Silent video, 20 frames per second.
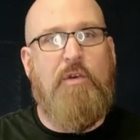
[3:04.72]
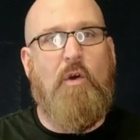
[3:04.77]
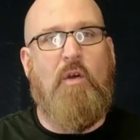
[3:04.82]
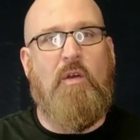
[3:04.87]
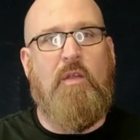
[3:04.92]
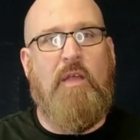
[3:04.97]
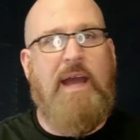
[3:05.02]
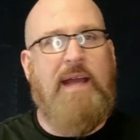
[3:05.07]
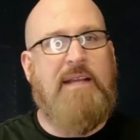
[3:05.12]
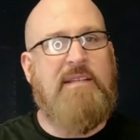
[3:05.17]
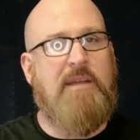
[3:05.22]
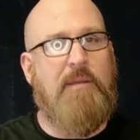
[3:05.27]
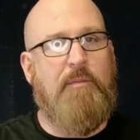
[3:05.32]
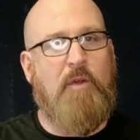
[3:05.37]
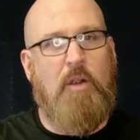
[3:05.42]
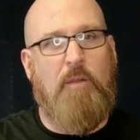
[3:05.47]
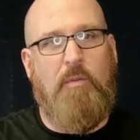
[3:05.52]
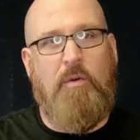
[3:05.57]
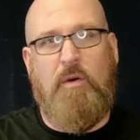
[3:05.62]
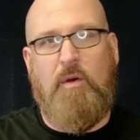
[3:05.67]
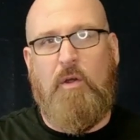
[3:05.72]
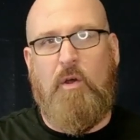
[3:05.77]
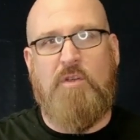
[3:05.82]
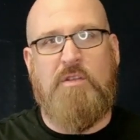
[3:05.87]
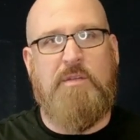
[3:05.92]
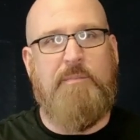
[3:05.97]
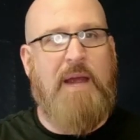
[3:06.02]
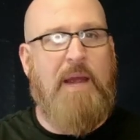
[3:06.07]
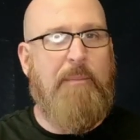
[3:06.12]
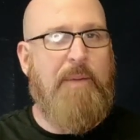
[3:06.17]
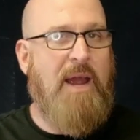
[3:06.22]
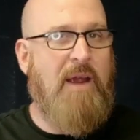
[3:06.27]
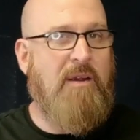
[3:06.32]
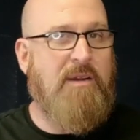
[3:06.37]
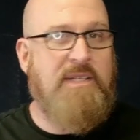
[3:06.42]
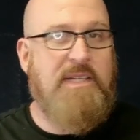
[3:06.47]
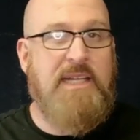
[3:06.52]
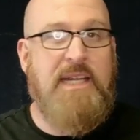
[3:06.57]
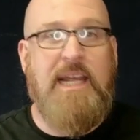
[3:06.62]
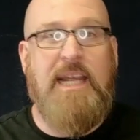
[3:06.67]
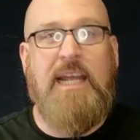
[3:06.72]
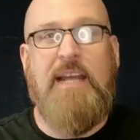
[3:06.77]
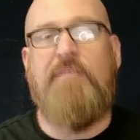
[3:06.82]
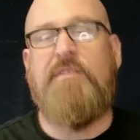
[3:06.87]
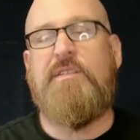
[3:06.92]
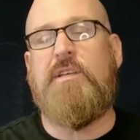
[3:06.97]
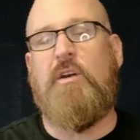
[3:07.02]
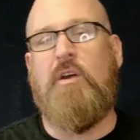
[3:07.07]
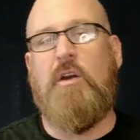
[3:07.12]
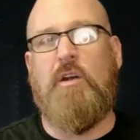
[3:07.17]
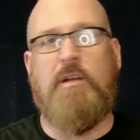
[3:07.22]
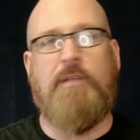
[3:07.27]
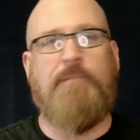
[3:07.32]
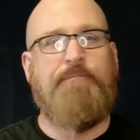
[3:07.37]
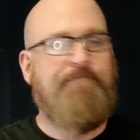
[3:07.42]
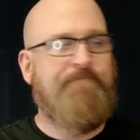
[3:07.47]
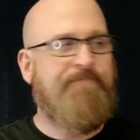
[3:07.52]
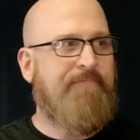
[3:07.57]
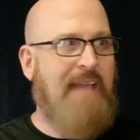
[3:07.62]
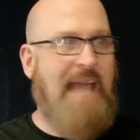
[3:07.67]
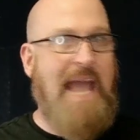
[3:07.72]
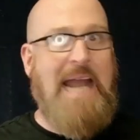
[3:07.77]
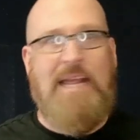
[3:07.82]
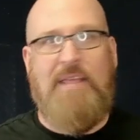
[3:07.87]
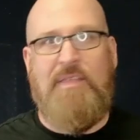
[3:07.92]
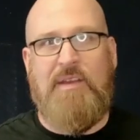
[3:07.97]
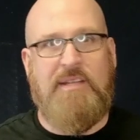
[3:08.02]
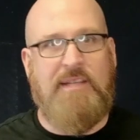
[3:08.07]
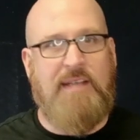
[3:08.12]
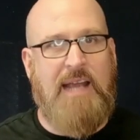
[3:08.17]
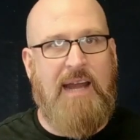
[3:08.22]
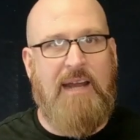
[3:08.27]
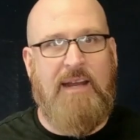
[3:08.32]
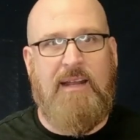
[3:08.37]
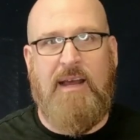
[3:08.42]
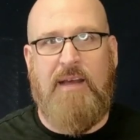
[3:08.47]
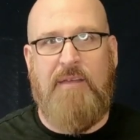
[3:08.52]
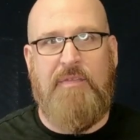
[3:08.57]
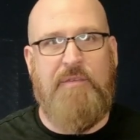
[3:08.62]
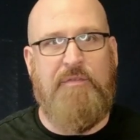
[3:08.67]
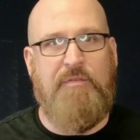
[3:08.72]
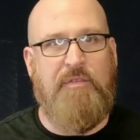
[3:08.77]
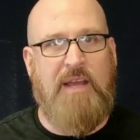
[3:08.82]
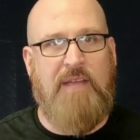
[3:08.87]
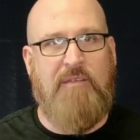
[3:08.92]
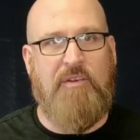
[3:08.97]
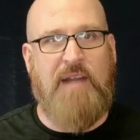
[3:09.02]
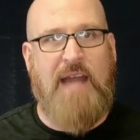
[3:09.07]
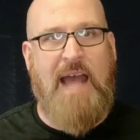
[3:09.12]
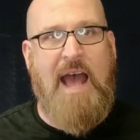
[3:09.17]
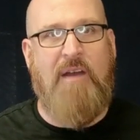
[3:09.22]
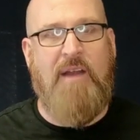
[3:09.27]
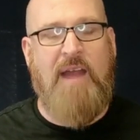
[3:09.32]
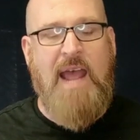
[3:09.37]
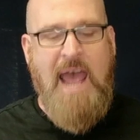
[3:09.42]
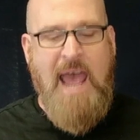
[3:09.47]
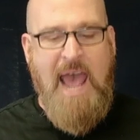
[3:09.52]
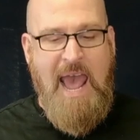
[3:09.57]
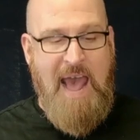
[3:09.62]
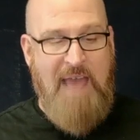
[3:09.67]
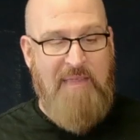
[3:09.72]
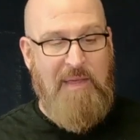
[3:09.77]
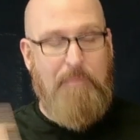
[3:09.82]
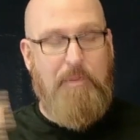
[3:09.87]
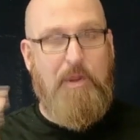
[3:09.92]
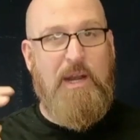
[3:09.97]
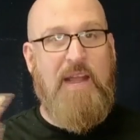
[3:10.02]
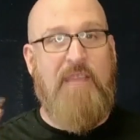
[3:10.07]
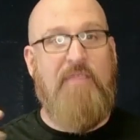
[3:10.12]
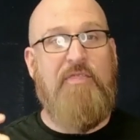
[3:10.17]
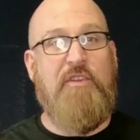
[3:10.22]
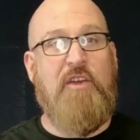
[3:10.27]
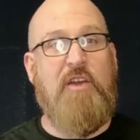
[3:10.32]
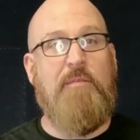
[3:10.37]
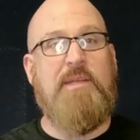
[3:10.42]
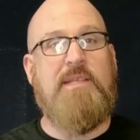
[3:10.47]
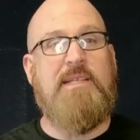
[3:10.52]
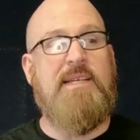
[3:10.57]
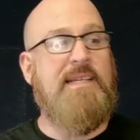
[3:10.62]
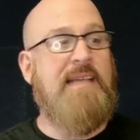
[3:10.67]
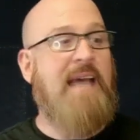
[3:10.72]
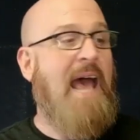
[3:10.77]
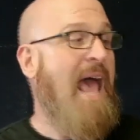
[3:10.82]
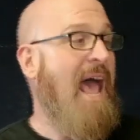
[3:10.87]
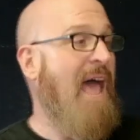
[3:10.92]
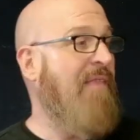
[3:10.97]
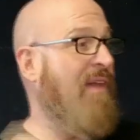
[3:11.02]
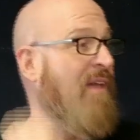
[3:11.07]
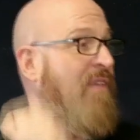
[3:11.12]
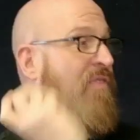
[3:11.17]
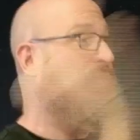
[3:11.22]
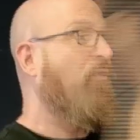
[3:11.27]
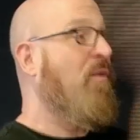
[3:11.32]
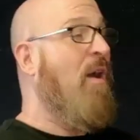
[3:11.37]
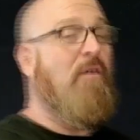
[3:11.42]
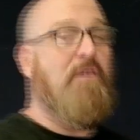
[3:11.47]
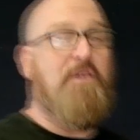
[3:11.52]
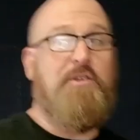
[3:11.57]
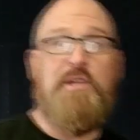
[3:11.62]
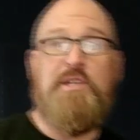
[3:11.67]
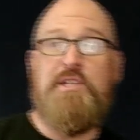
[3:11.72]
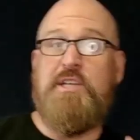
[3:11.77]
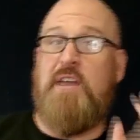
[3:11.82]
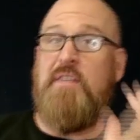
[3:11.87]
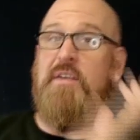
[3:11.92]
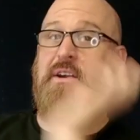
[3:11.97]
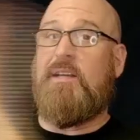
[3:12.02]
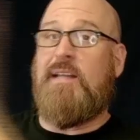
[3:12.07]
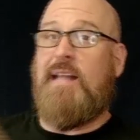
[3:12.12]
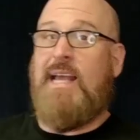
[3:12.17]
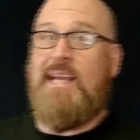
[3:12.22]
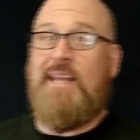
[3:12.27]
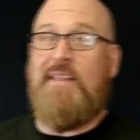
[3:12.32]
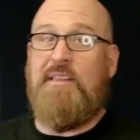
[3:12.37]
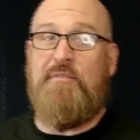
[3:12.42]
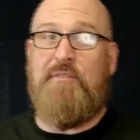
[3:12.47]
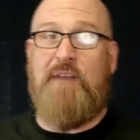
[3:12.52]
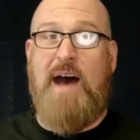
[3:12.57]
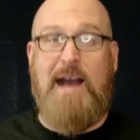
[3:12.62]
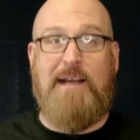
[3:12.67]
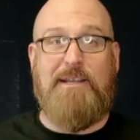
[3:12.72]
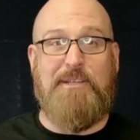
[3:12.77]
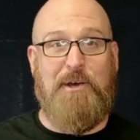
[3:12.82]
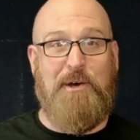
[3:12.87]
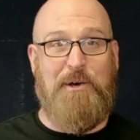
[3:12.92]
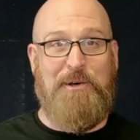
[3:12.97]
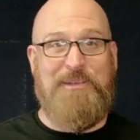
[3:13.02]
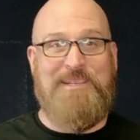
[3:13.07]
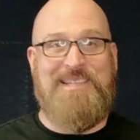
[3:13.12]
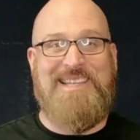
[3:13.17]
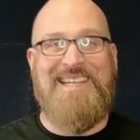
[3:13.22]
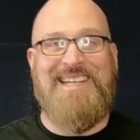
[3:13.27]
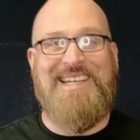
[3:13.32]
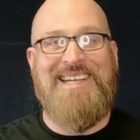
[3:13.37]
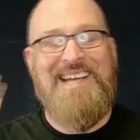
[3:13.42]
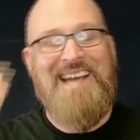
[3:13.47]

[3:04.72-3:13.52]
or like some herbal or some aperitifs or anything to kind of cut the flavor down. And they put it in thermoses and they'd throw it to each other like in the foxholes.